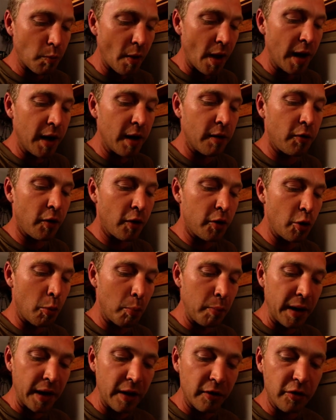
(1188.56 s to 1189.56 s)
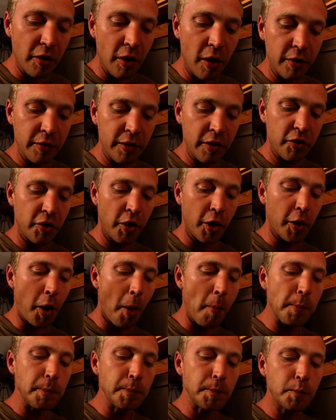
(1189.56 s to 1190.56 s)
And if on your biggest artichoke,
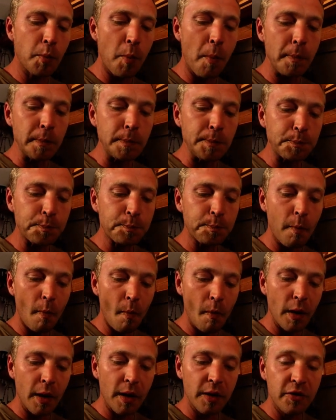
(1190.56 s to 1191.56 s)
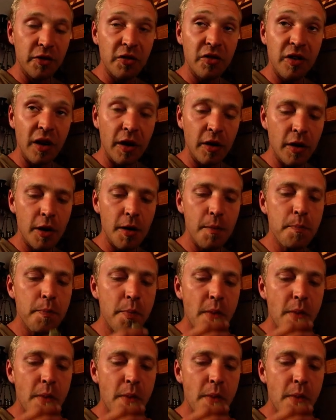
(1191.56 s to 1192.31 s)
it's tender,